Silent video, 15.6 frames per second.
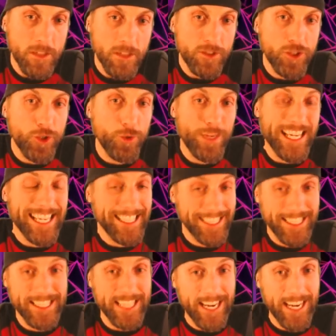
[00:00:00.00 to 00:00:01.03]
to
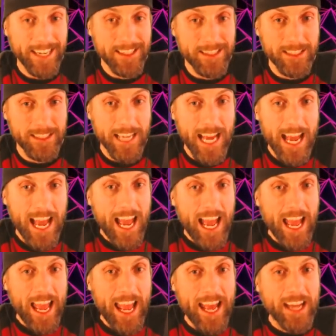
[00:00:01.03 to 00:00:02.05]
insects
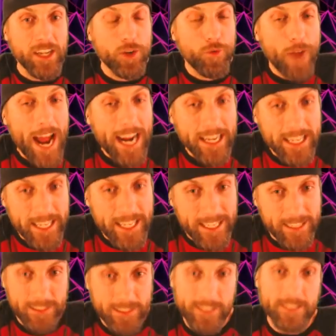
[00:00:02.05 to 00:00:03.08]
and
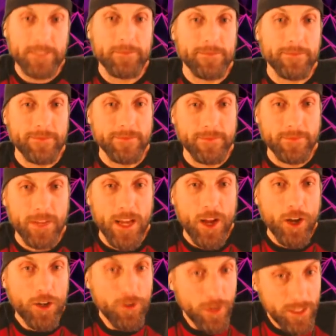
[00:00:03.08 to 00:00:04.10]
arachnids.
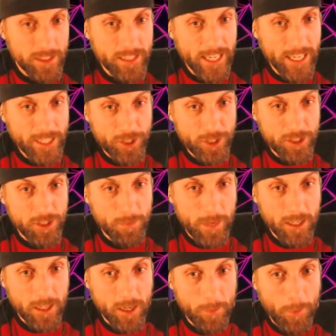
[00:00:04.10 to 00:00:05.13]
Crustaceans
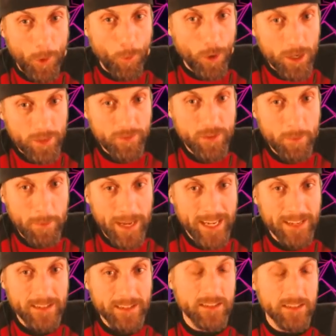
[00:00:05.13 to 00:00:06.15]
make up one of the
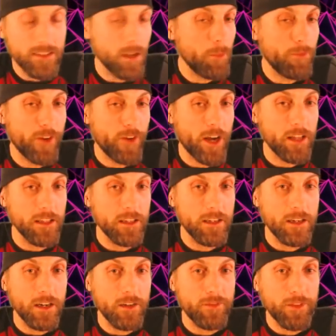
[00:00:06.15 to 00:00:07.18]
main
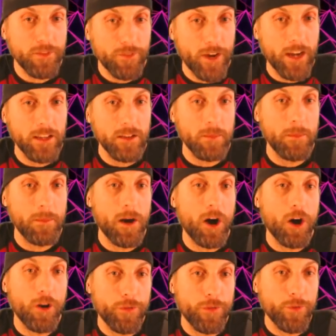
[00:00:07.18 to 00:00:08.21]
subphyla of the phylum
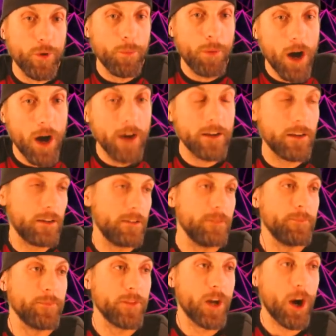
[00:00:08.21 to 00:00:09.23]
Arthropoda,
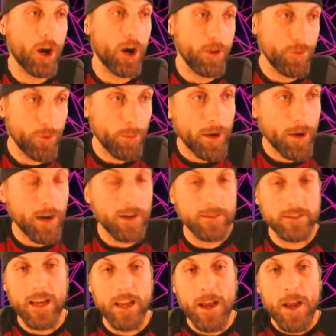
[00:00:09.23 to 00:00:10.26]
the
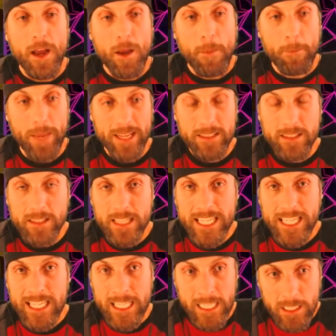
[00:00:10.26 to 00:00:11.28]
arthropods.
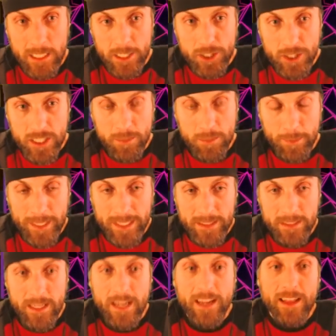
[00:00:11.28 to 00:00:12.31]
Basically, in English, this
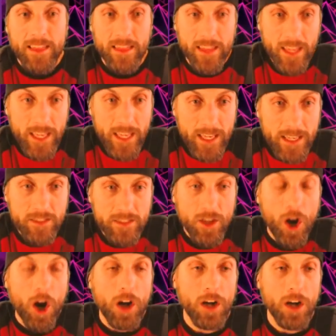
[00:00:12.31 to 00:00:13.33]
means these
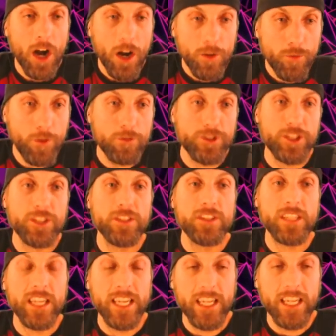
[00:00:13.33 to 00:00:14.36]
are
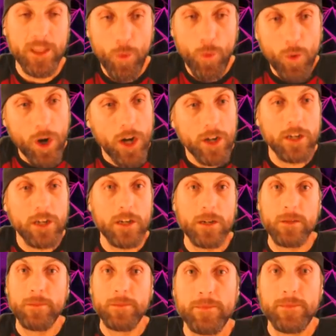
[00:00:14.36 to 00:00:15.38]
cockroaches in the
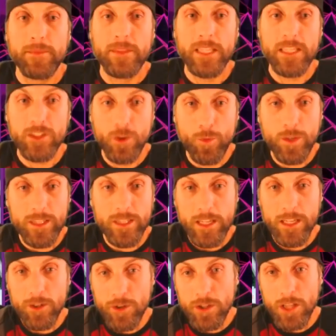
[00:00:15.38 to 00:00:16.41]
water. These are what
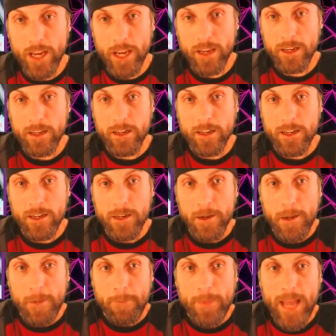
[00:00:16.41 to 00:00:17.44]
they look like.
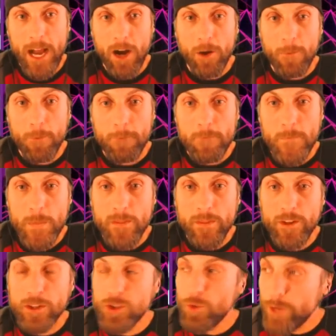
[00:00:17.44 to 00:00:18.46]
Now,
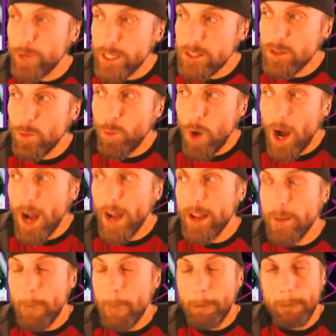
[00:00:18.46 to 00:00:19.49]
there's a reason
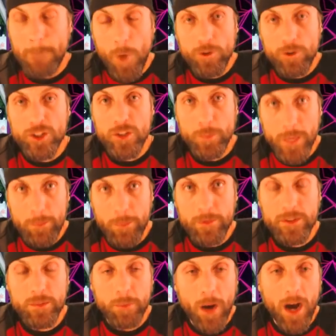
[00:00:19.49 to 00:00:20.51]
why most
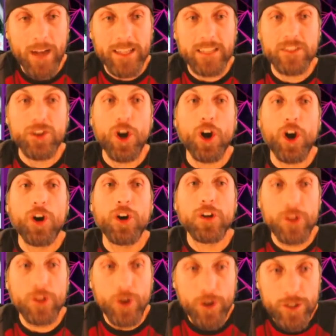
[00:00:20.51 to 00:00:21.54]
people's bodies are
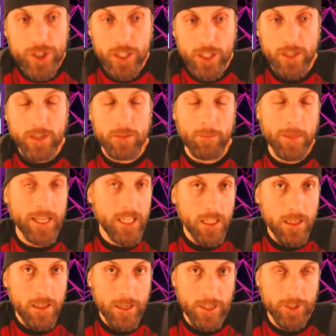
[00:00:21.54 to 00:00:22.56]
allergic,
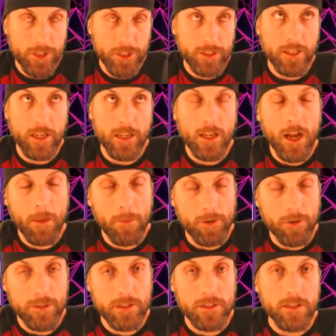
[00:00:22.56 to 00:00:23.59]
many, I should say, not
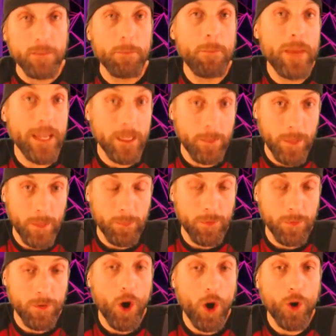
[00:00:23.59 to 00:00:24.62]
most, many
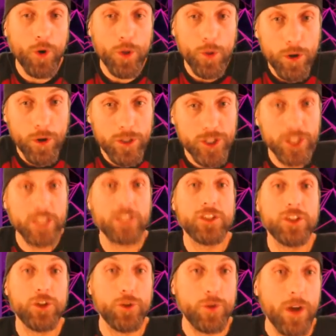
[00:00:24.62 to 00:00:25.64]
people are allergic
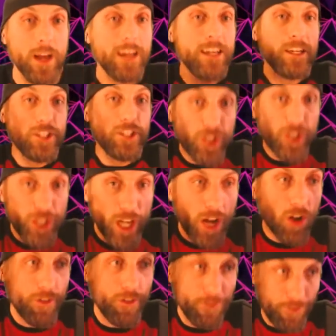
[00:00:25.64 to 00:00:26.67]
to
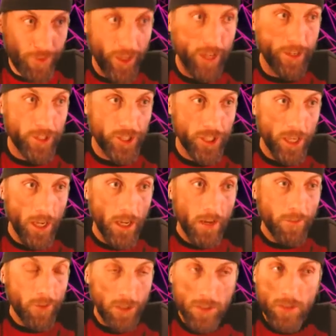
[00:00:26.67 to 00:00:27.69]
shellfish.
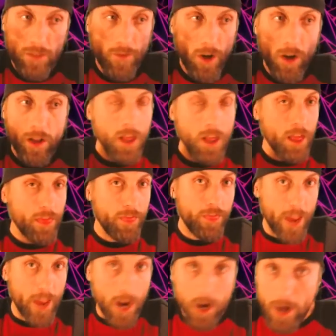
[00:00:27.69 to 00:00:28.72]
First of all,
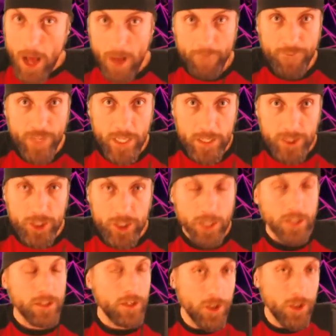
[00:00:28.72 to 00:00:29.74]
they're not fish,
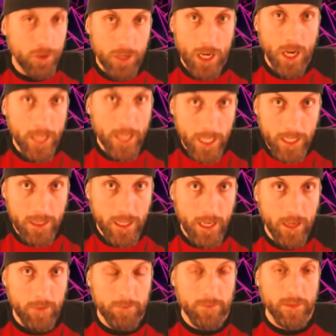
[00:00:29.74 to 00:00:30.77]
do not eat
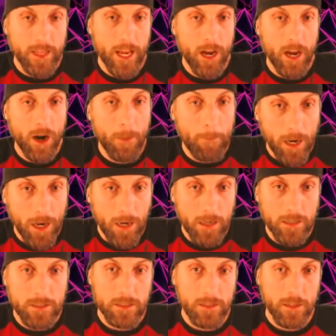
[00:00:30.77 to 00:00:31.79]
them. They are
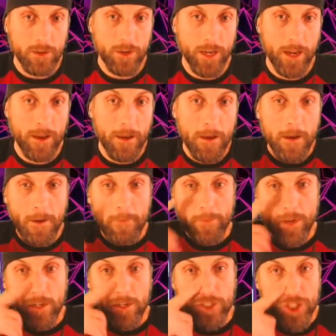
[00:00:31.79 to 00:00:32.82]
bugs, okay?
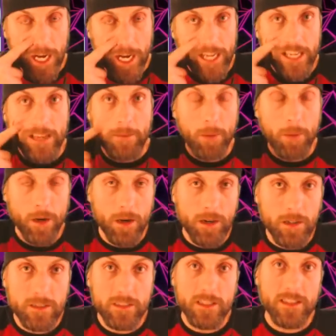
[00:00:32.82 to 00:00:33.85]
They're giant
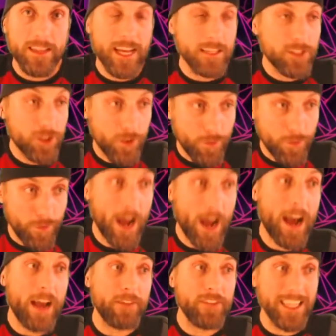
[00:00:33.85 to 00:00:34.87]
bugs that
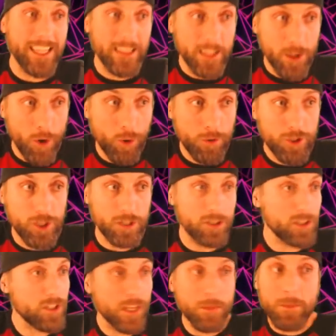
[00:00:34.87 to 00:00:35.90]
survived in the ocean,
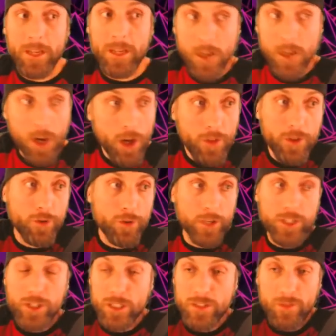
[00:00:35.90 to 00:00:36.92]
just like many other
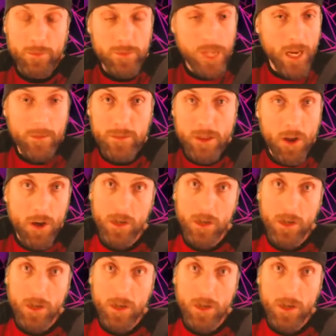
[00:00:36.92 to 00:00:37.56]
creatures from times long